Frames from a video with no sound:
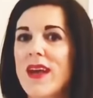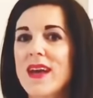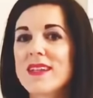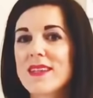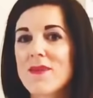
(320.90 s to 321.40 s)

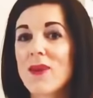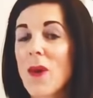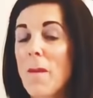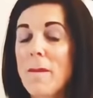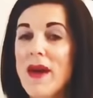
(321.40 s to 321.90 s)
It's
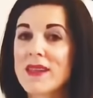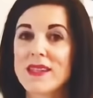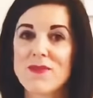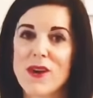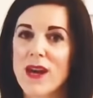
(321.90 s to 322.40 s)
got a
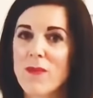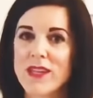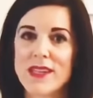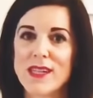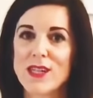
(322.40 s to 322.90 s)
massive
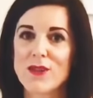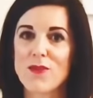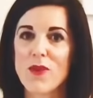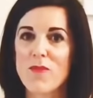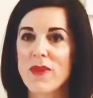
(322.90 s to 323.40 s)
recommendation
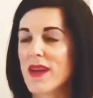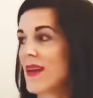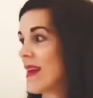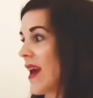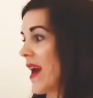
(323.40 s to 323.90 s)
from
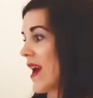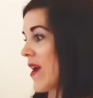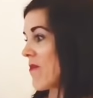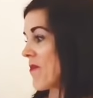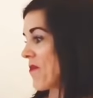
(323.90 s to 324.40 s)
me.
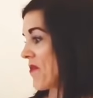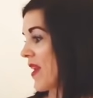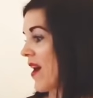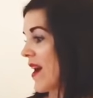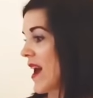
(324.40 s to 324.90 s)

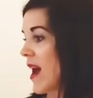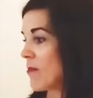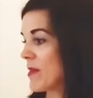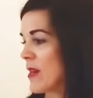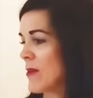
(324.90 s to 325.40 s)
I
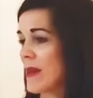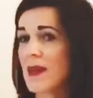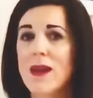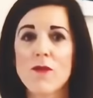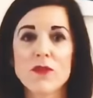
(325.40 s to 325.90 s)

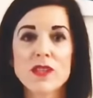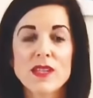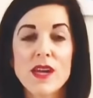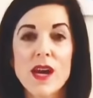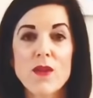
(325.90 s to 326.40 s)
absolutely love the
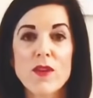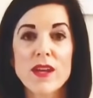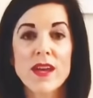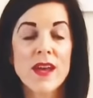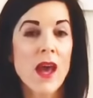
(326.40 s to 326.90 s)
style of
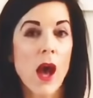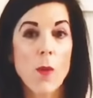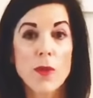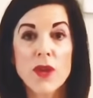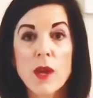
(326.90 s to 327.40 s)
it.
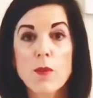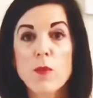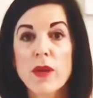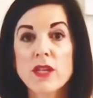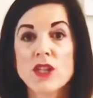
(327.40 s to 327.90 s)
I'll put a couple
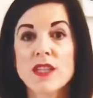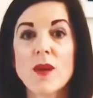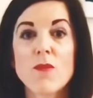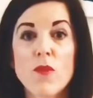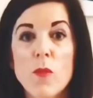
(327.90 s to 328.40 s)
of pictures
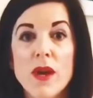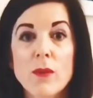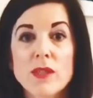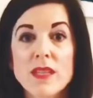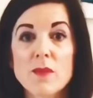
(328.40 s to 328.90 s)
up from when
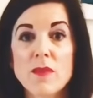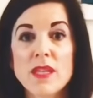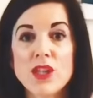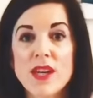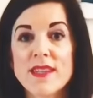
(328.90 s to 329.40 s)
I was at the
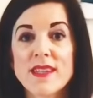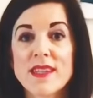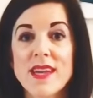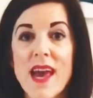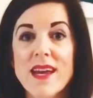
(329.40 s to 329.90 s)
beach
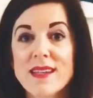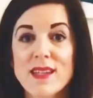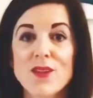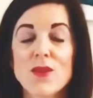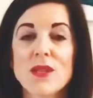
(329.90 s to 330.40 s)
yesterday
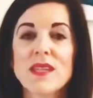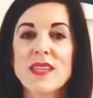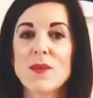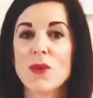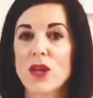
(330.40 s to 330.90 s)
so you can
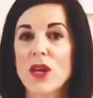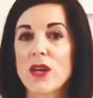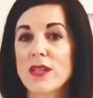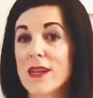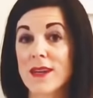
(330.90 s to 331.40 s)
see what it
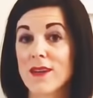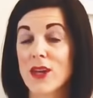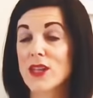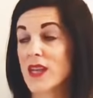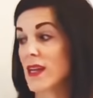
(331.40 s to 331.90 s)

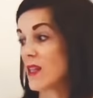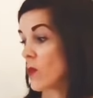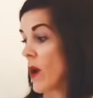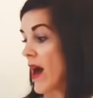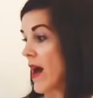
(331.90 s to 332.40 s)
looks like
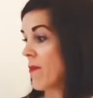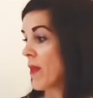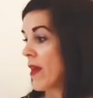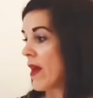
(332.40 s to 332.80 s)
to wear.